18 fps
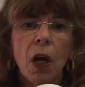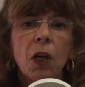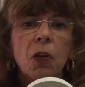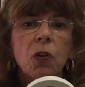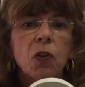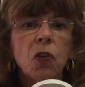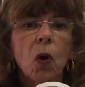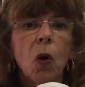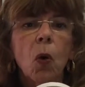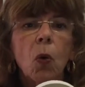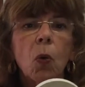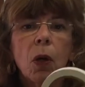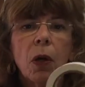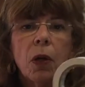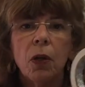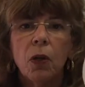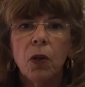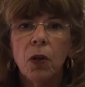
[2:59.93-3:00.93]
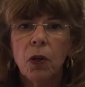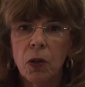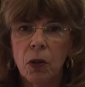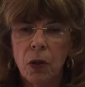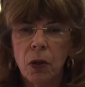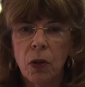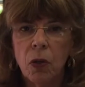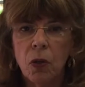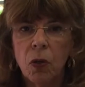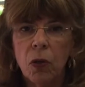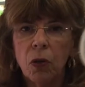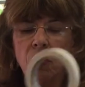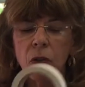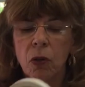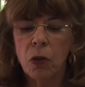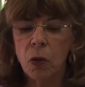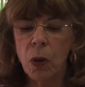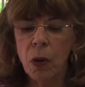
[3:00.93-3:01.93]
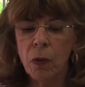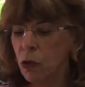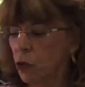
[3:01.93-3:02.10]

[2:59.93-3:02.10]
So you have